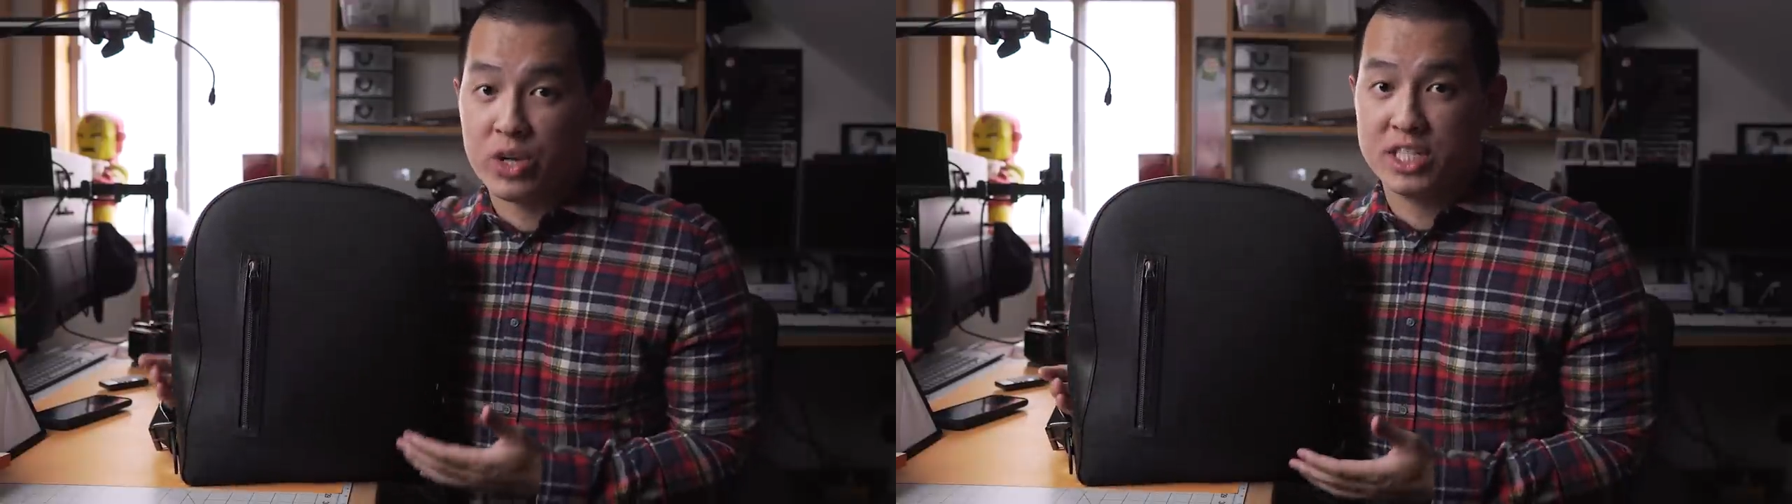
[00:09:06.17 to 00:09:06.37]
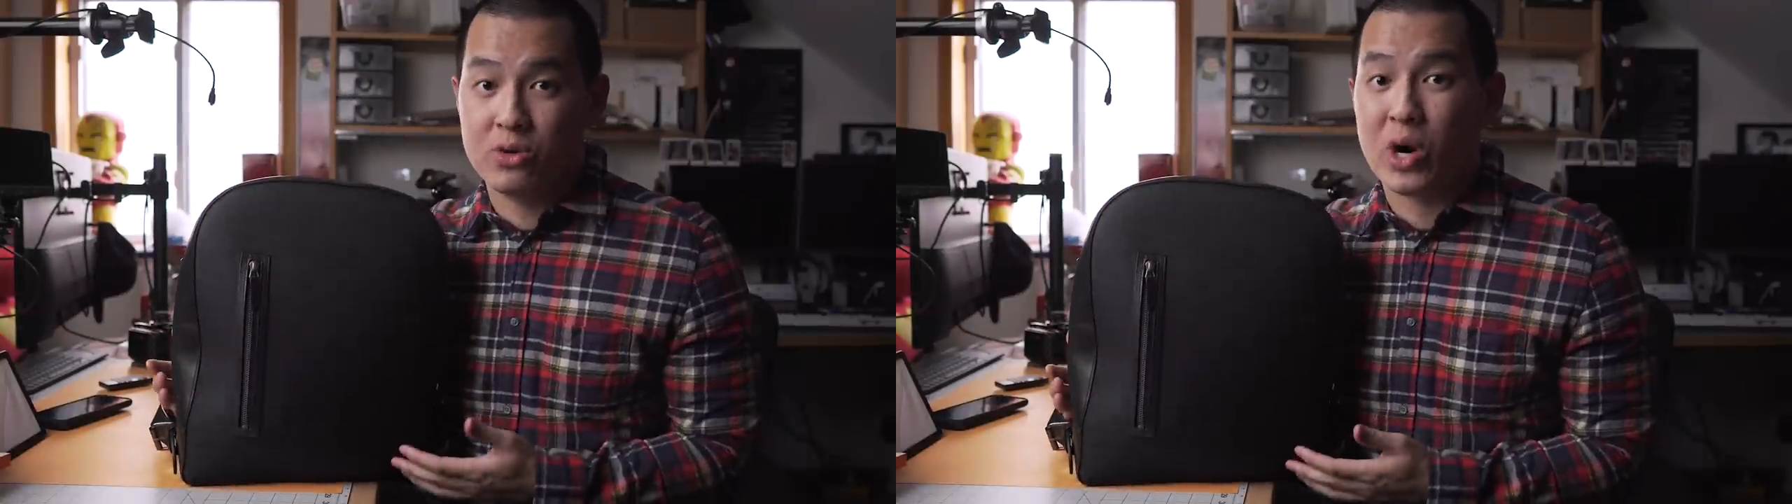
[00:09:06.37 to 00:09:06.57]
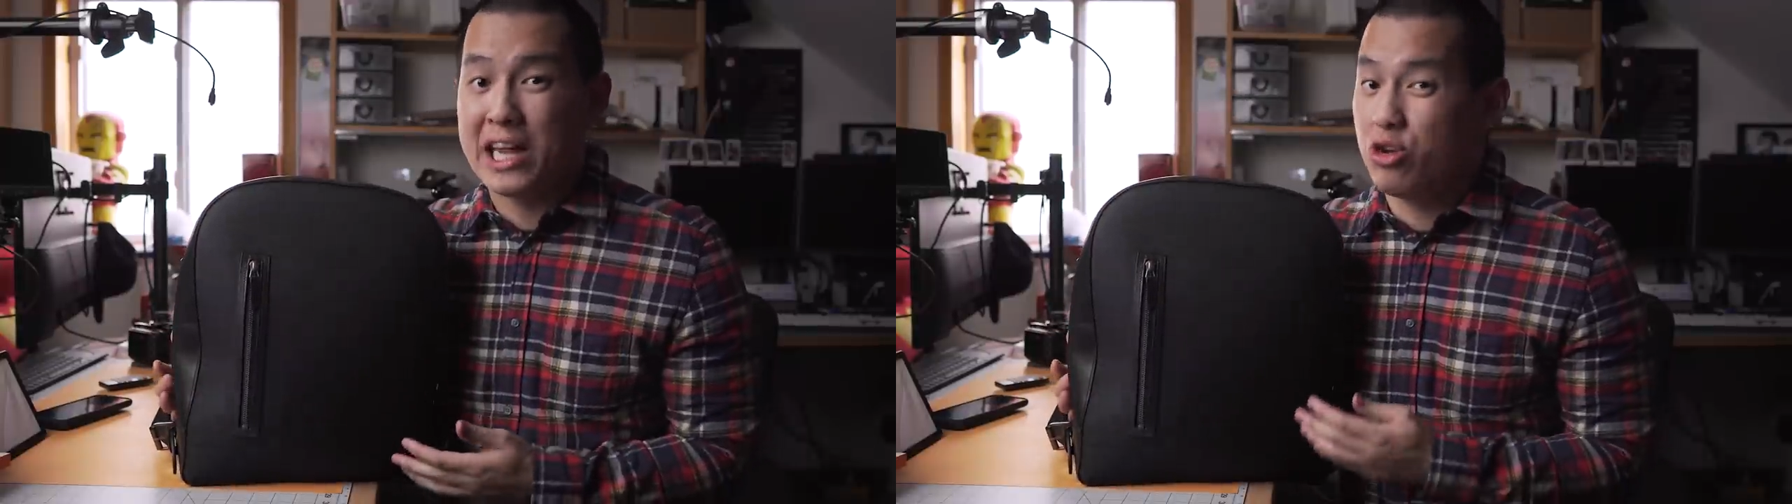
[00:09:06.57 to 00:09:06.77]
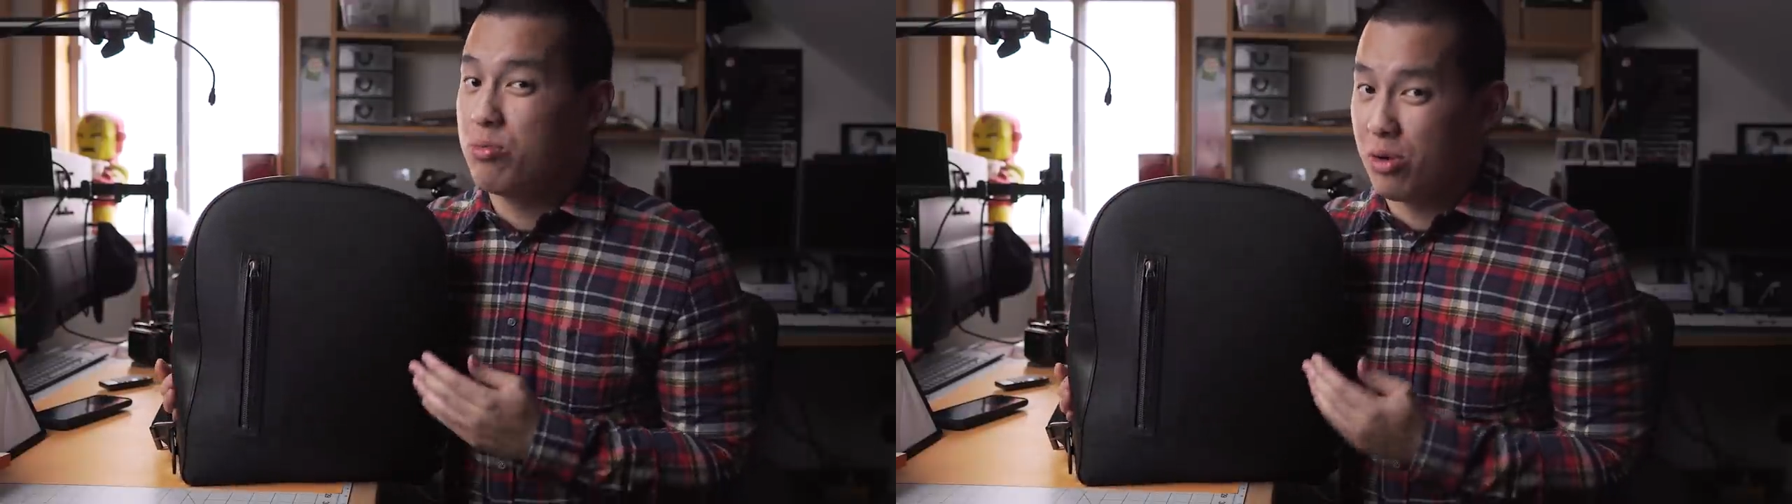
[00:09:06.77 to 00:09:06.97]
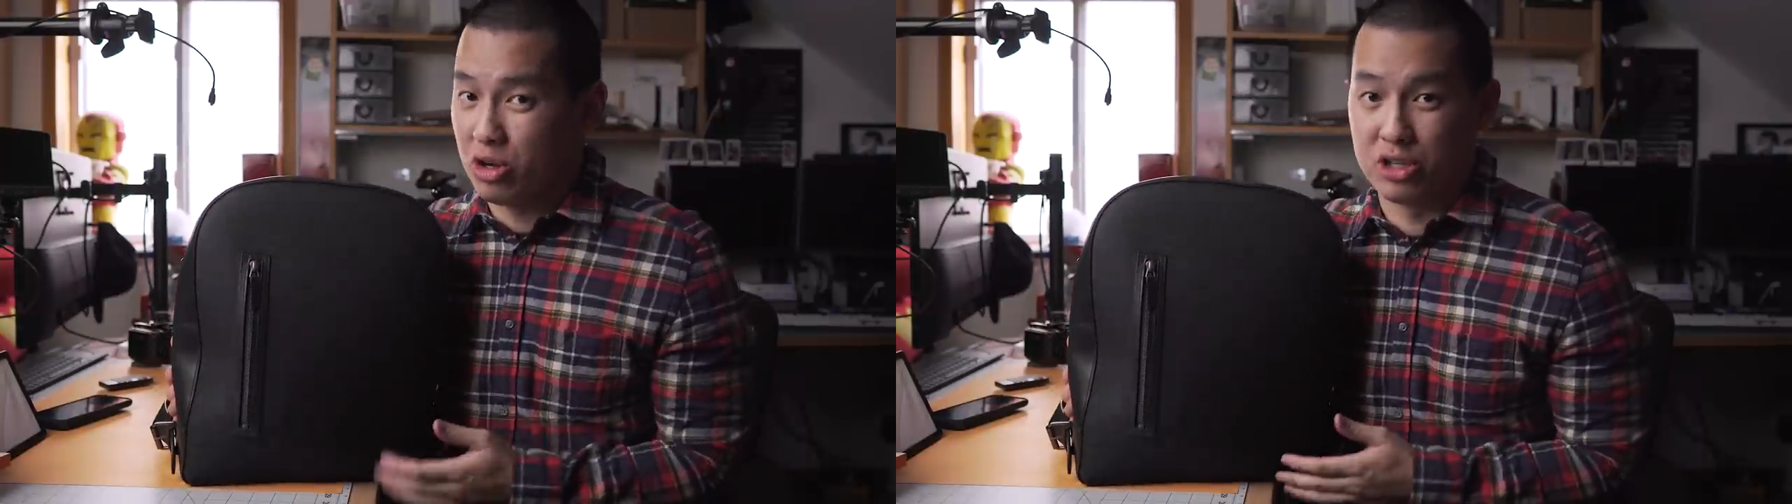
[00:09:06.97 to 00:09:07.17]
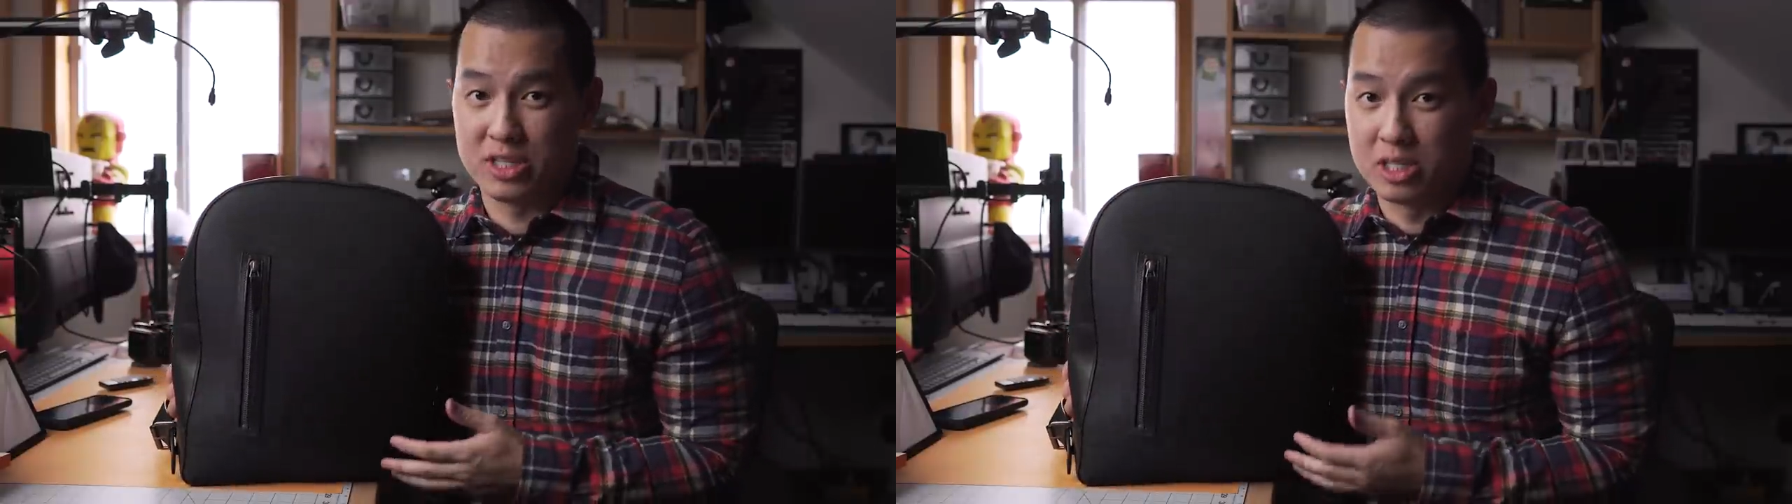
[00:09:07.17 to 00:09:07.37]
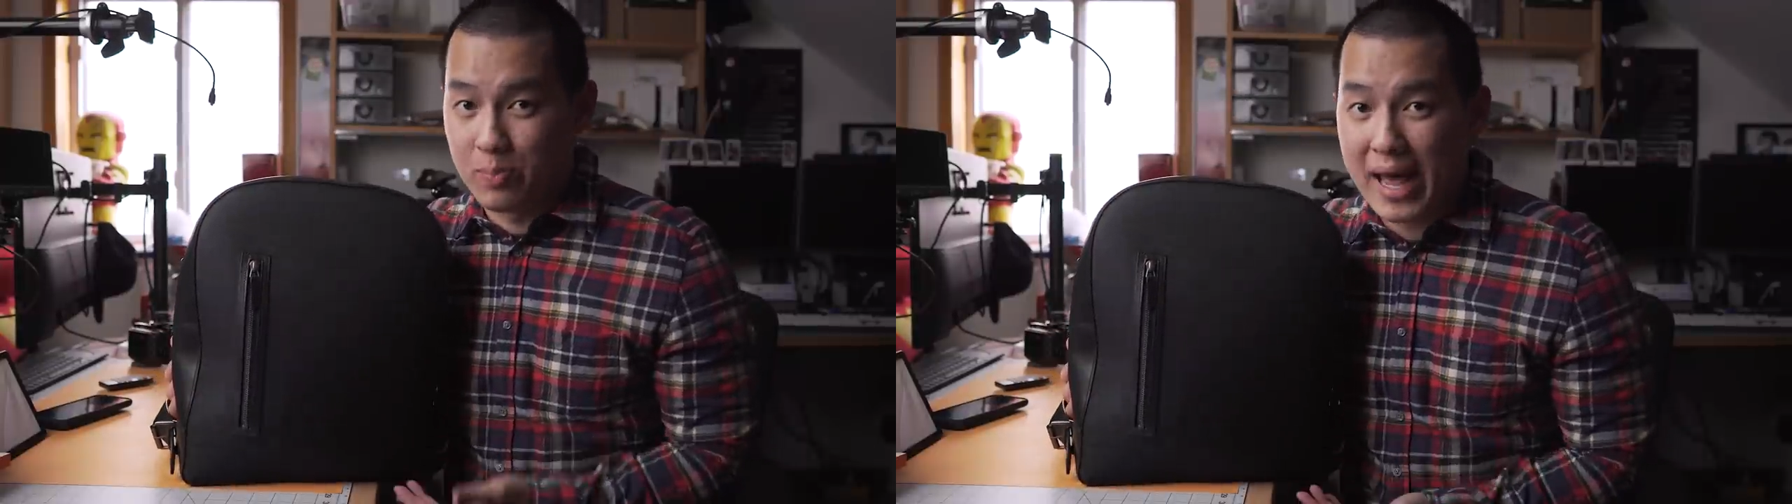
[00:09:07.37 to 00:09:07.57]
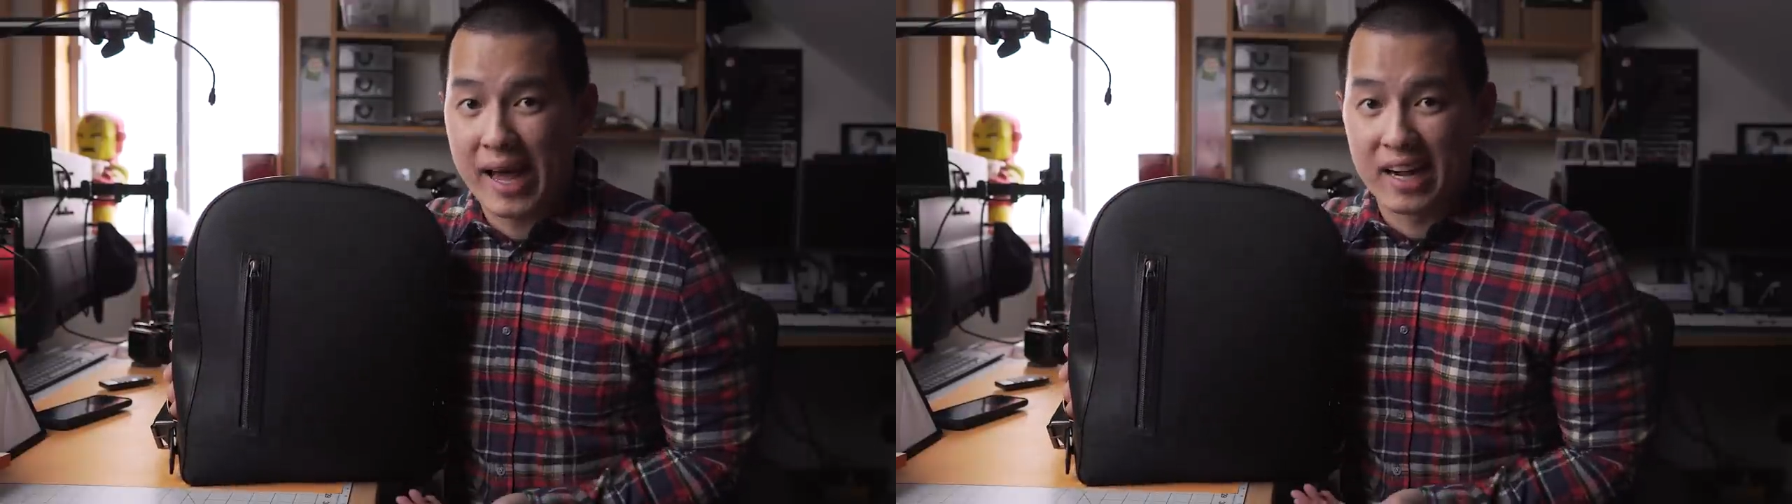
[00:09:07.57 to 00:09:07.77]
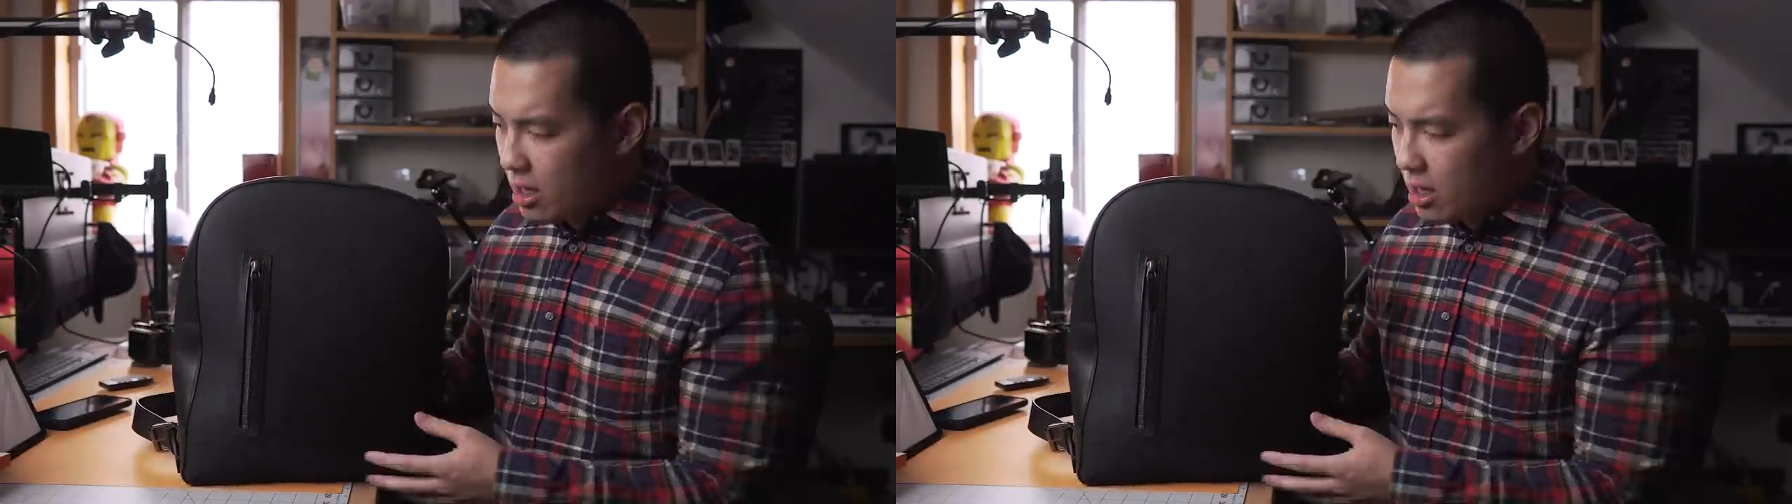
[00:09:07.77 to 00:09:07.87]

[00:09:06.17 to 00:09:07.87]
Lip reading: reason why you'd purchase this bag.